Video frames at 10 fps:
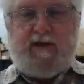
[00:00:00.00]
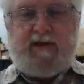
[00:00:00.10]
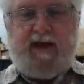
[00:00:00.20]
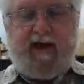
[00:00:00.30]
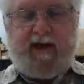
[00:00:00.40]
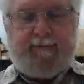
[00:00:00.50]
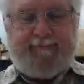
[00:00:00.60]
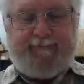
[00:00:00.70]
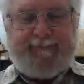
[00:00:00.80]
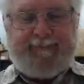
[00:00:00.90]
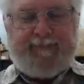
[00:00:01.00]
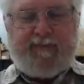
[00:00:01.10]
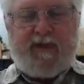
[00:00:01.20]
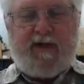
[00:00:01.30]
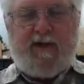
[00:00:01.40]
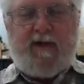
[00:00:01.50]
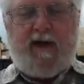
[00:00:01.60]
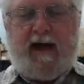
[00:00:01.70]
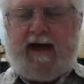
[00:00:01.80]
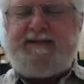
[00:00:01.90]
Now,
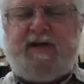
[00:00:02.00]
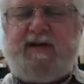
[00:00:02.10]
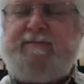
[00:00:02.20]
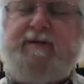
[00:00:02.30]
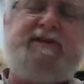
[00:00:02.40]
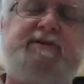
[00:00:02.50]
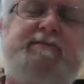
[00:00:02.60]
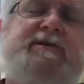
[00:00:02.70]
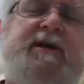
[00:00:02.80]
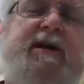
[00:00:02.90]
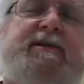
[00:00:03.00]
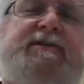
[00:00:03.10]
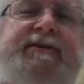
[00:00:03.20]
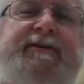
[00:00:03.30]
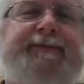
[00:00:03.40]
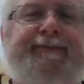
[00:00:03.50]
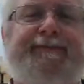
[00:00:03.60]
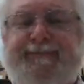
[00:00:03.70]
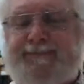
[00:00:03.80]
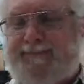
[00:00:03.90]
odds are you made some mistakes.
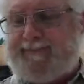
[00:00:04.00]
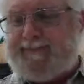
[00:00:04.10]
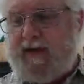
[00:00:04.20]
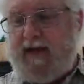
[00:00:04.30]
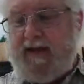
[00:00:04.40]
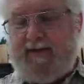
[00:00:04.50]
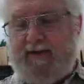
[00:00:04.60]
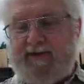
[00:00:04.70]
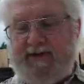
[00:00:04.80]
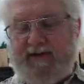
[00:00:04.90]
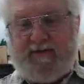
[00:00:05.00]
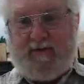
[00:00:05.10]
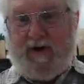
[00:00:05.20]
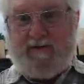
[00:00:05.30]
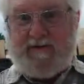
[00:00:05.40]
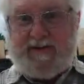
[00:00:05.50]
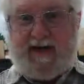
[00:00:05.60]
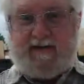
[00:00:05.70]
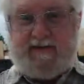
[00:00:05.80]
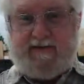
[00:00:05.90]
There is nothing wrong with
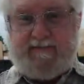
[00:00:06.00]
that.